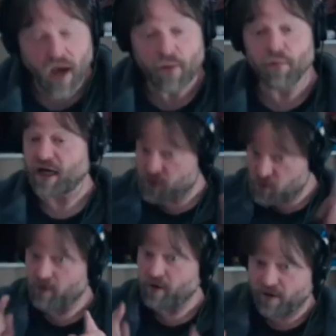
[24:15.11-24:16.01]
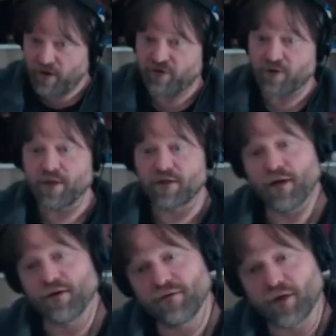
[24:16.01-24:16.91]
But I do know a fair bit
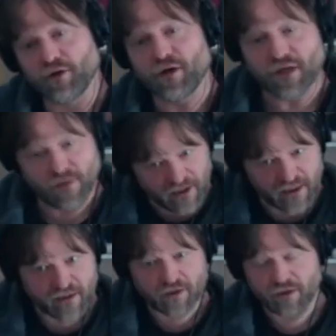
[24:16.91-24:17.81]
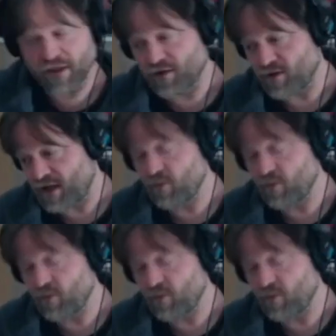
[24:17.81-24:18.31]
about, Carnegie Mellon and the early internet.